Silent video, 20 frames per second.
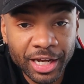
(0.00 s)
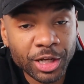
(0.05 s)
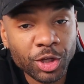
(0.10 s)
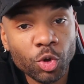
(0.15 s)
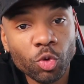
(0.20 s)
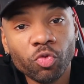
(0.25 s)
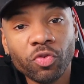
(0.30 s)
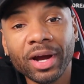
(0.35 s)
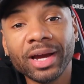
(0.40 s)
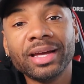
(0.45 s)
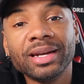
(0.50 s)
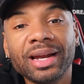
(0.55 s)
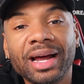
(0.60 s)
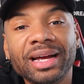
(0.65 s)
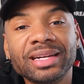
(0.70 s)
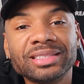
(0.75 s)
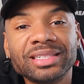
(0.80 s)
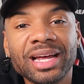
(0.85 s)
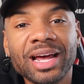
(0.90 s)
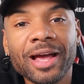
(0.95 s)
and you
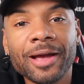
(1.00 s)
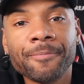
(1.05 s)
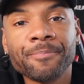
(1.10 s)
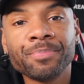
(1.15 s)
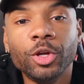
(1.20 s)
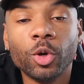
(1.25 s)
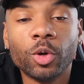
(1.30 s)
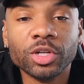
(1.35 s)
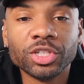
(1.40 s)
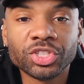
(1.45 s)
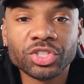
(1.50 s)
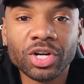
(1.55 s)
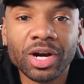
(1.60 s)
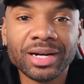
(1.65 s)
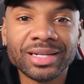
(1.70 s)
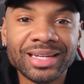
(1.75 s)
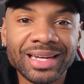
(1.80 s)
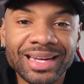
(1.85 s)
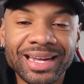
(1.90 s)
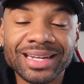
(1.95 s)
recognize that, you can
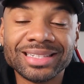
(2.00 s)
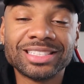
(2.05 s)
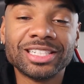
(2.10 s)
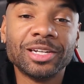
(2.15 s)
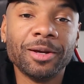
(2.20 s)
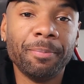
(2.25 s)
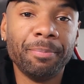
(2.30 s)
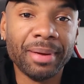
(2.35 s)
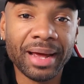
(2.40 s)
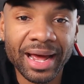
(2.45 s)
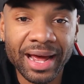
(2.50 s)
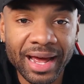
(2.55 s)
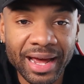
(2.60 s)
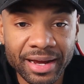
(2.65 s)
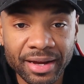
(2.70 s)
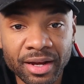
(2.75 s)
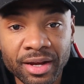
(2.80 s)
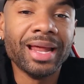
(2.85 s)
start to get to the bag.